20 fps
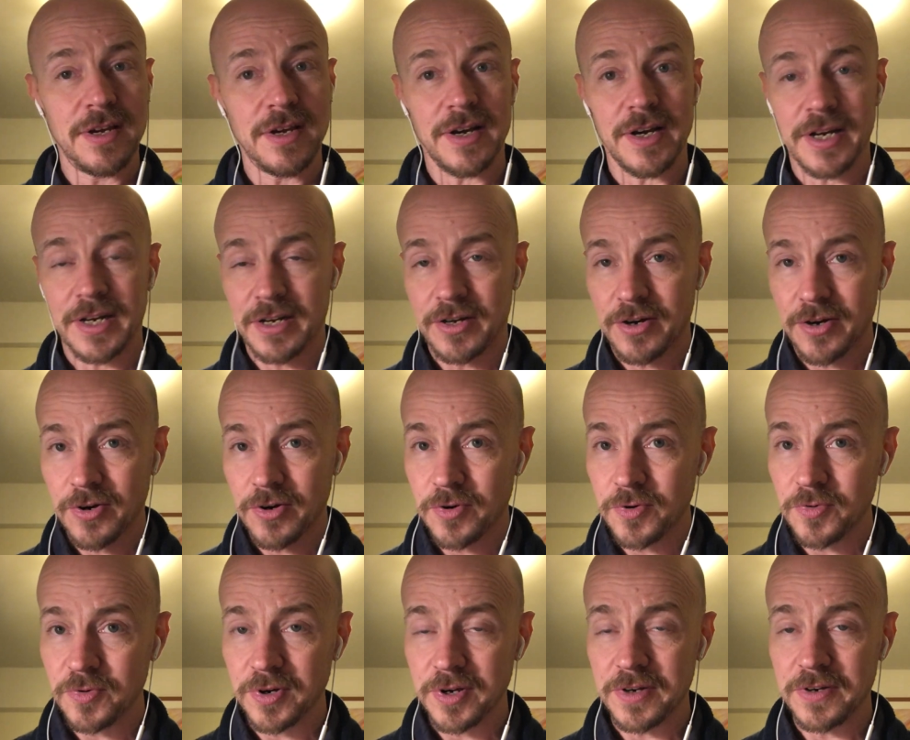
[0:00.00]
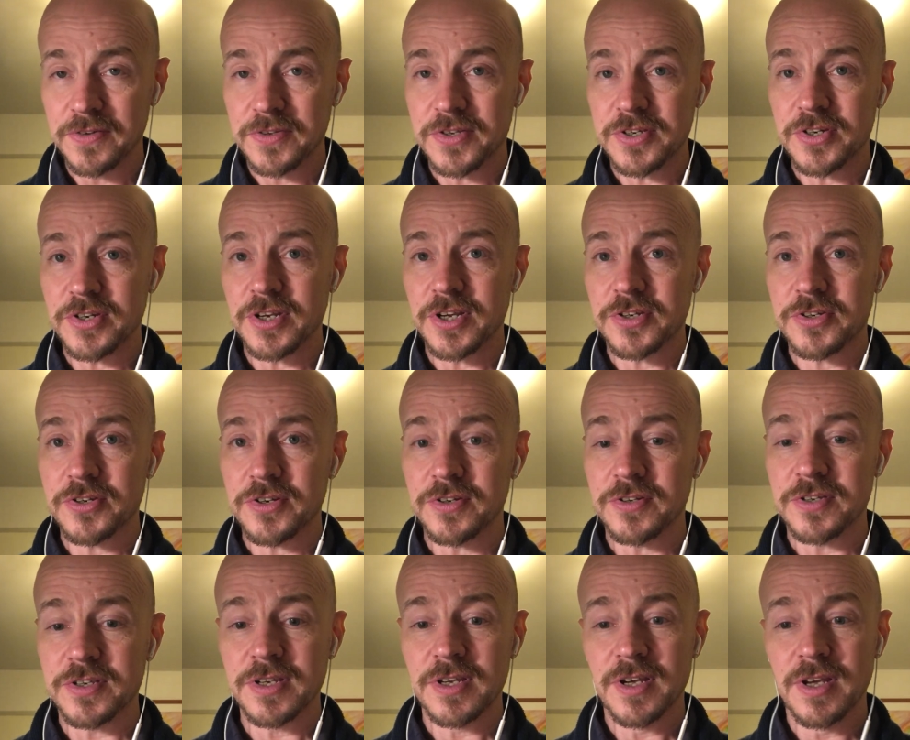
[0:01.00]
I get a whole load of
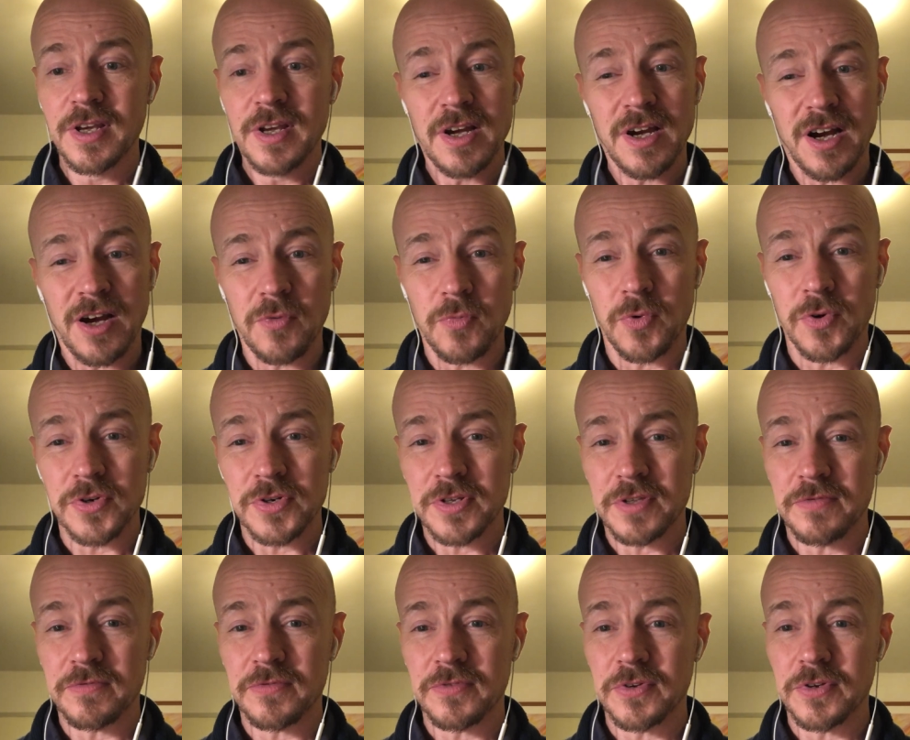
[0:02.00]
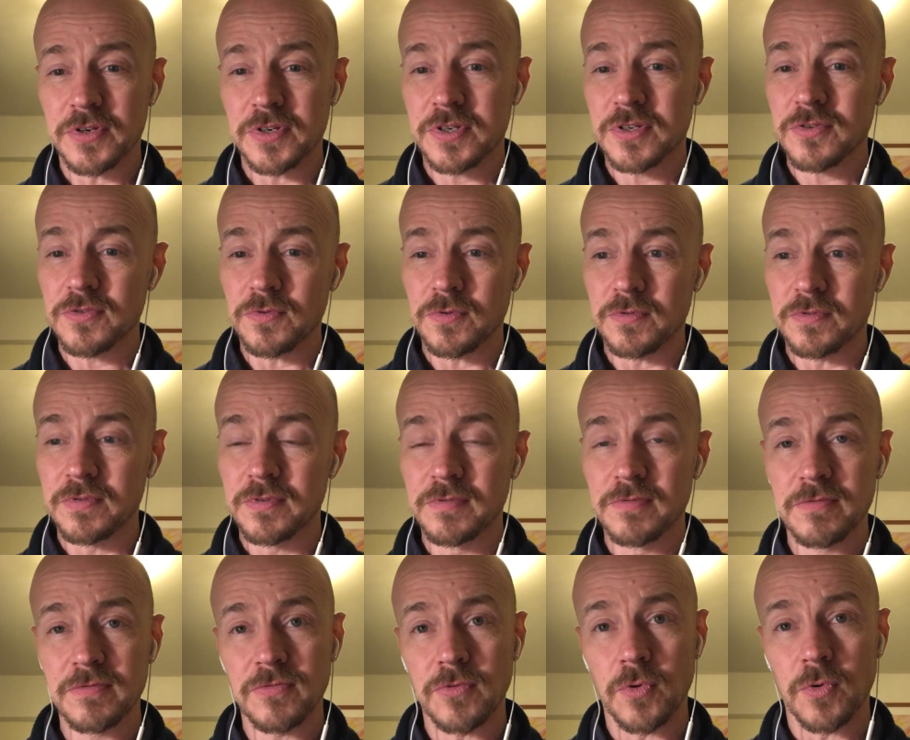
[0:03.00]
suggestions. I've watched the first sort of
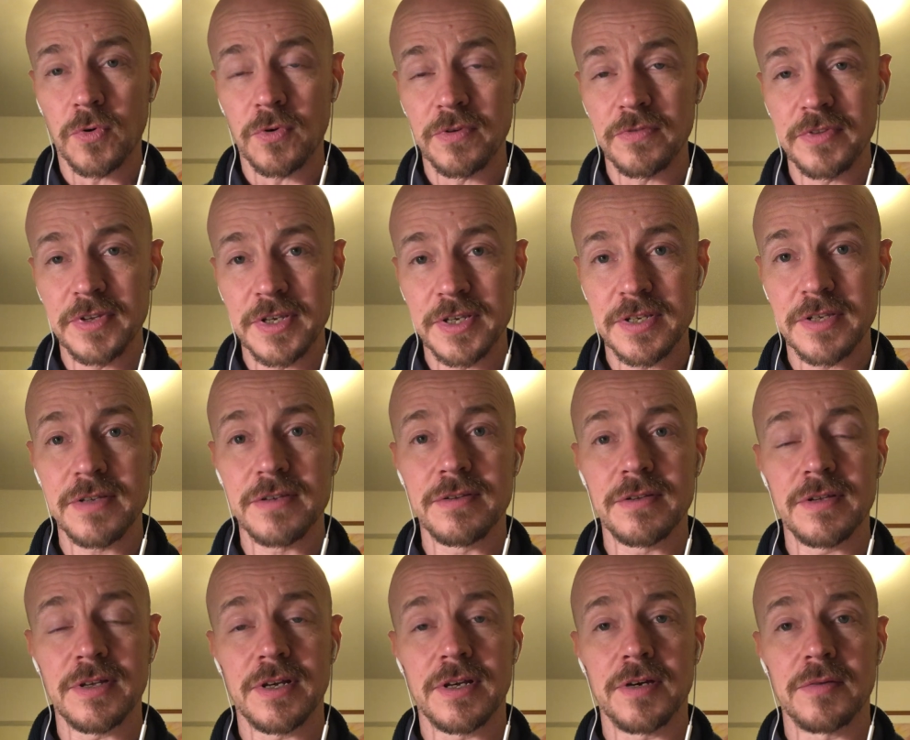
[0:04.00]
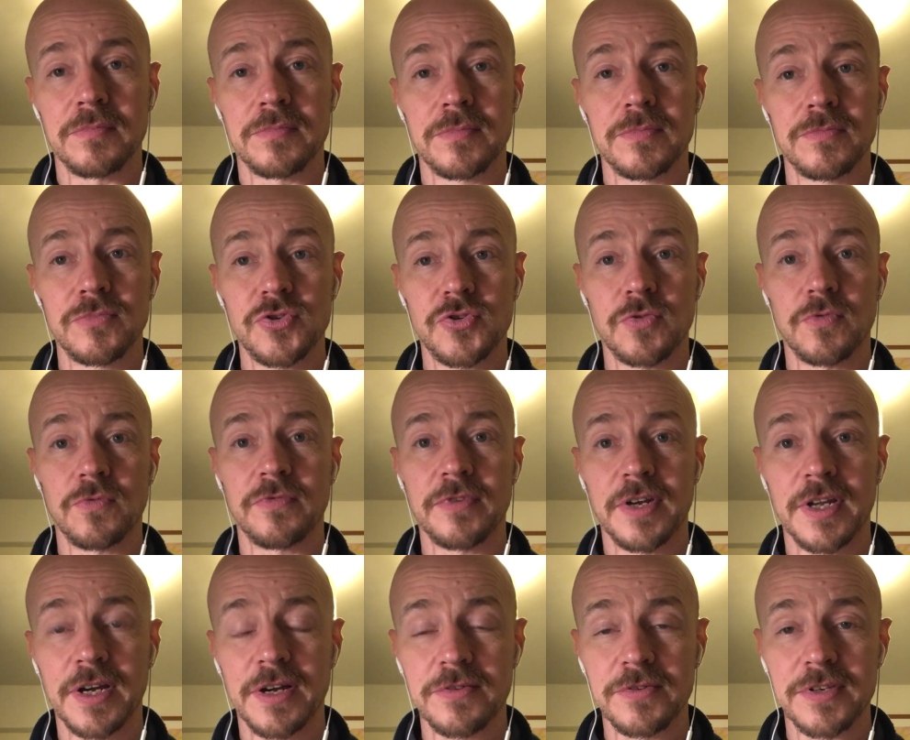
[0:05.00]
four of these short
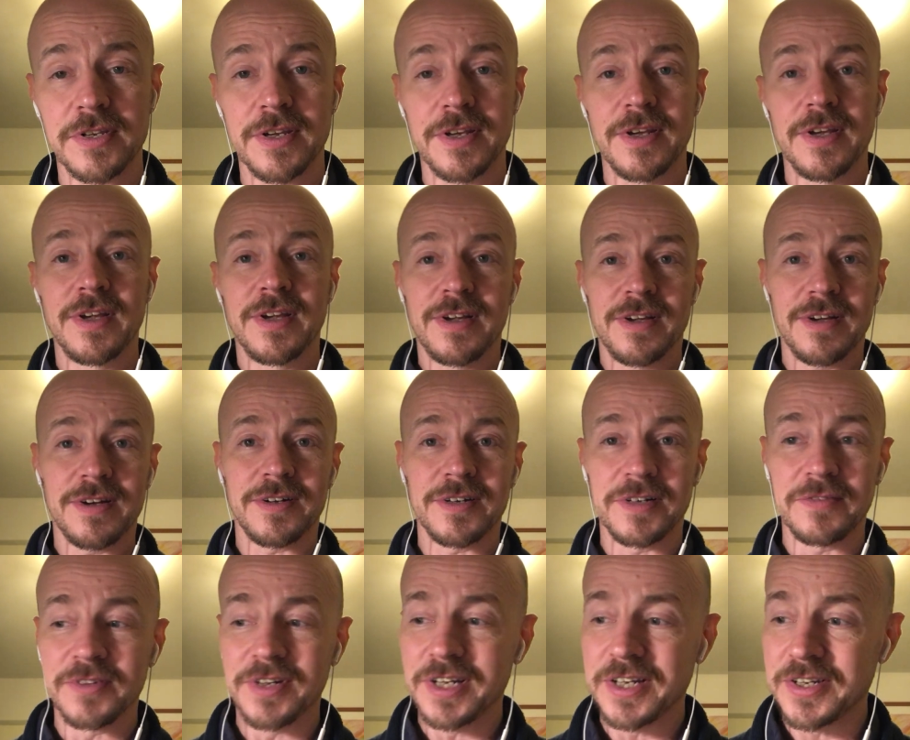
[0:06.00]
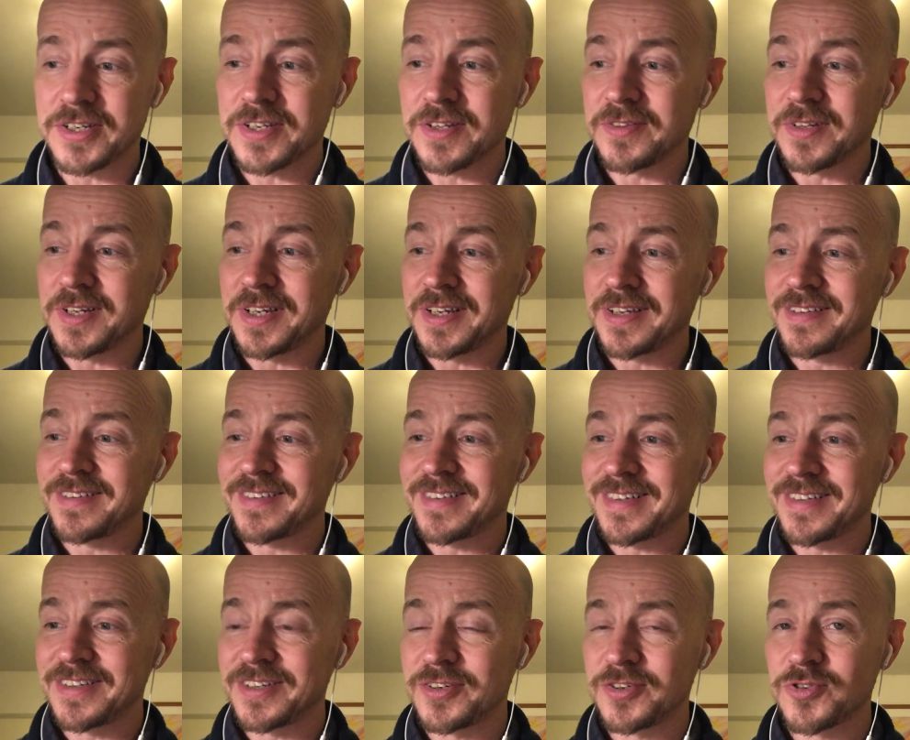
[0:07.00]
videos. I'll leave the links in the link
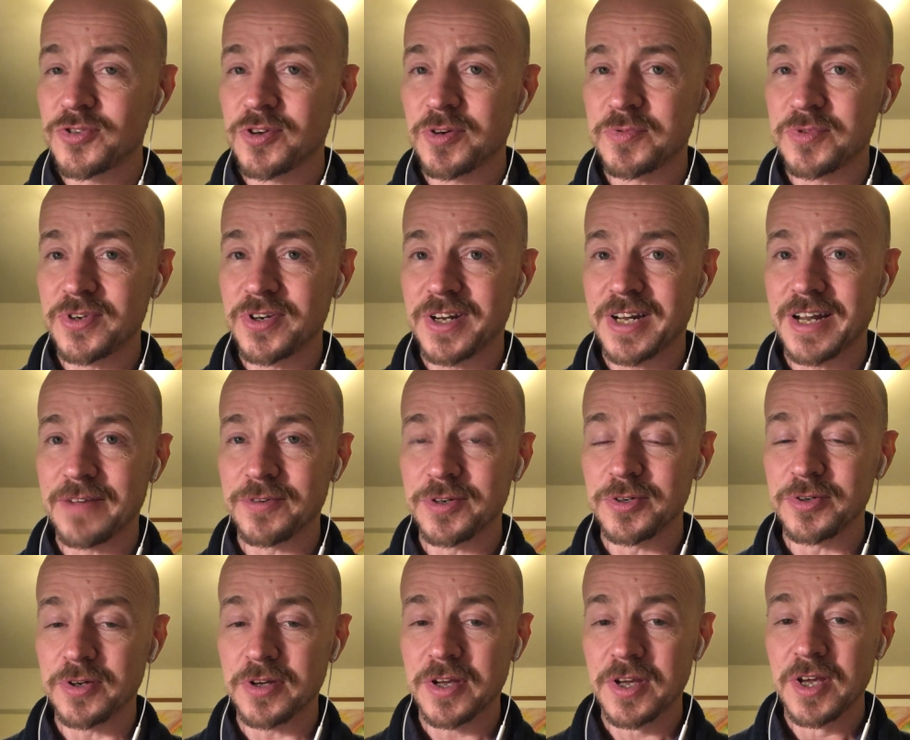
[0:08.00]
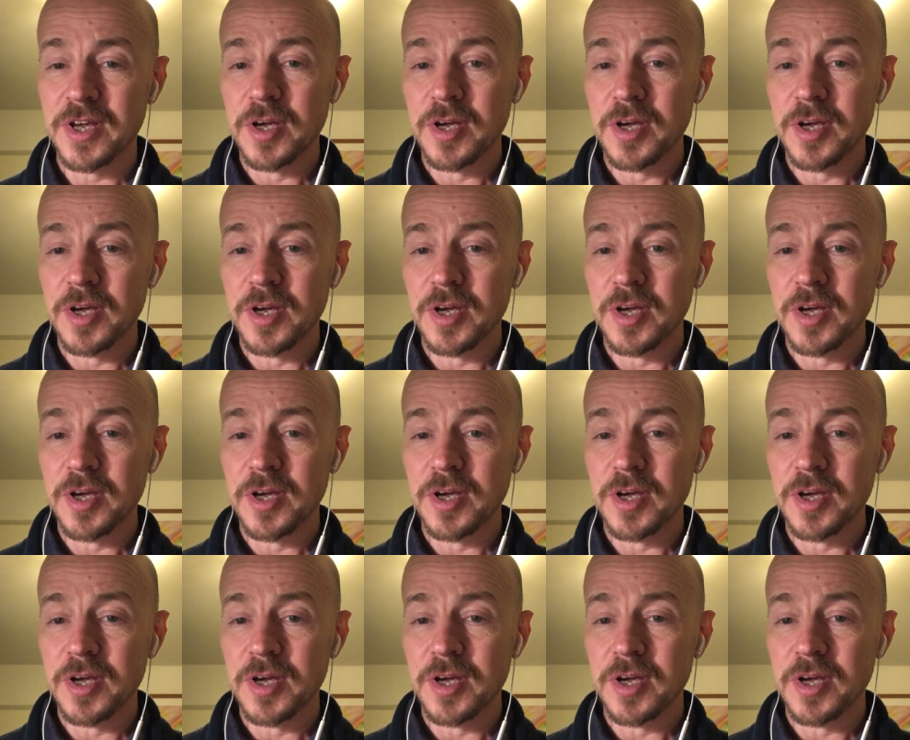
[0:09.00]
in the description. You can have a look.